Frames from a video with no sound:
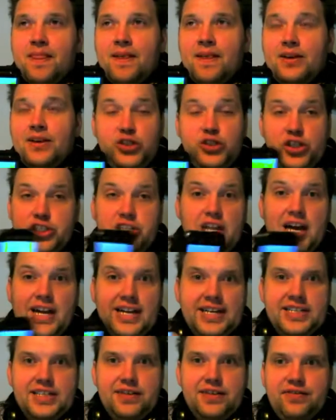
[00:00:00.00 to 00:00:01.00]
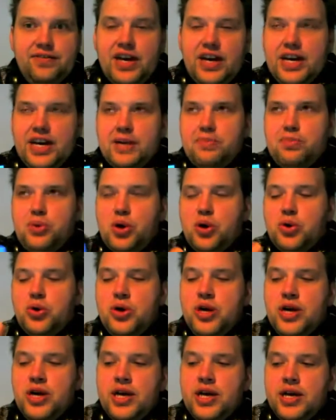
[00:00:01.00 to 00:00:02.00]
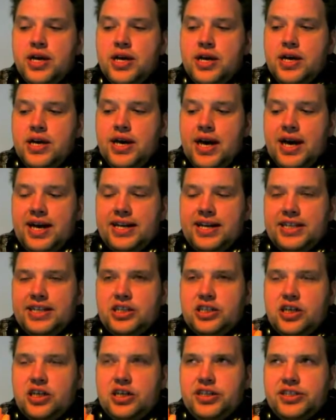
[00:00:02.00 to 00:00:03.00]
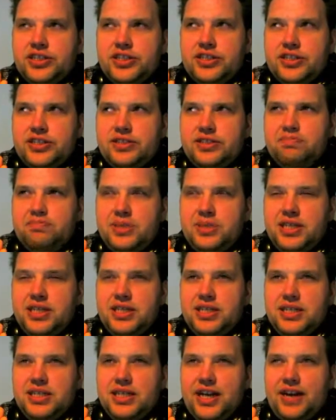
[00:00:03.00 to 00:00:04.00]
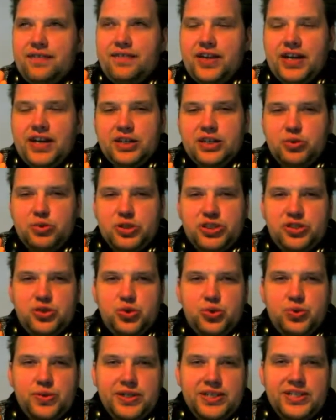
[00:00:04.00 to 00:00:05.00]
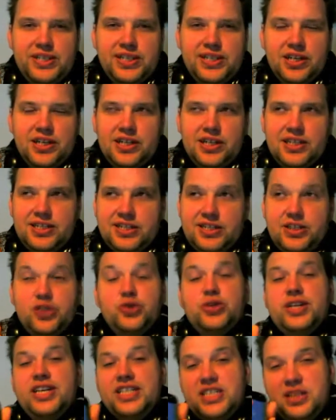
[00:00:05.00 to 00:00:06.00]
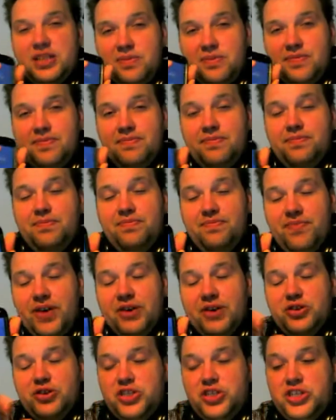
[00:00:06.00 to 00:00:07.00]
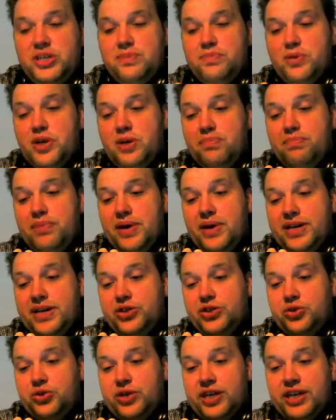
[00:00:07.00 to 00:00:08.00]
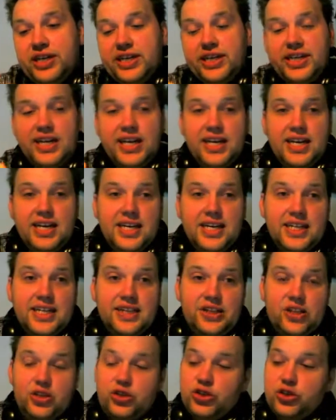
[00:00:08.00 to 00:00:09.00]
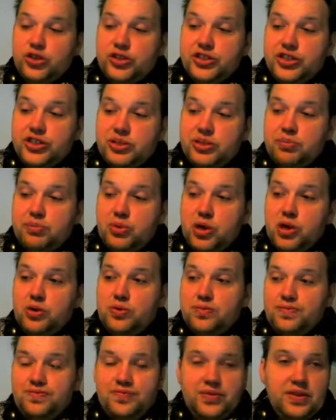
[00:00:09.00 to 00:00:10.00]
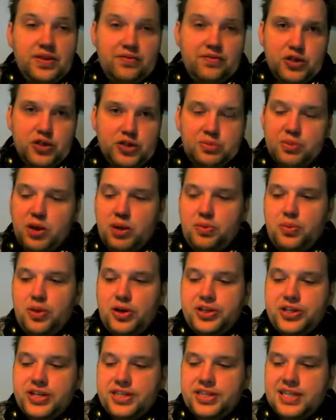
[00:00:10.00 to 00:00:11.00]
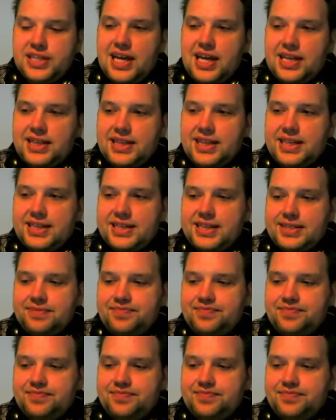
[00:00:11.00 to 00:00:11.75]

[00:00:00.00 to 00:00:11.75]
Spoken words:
just like as if I had Pro, and it cost me, I think it was $20, so that's very cheap compared to getting a Unity Pro for small projects like this.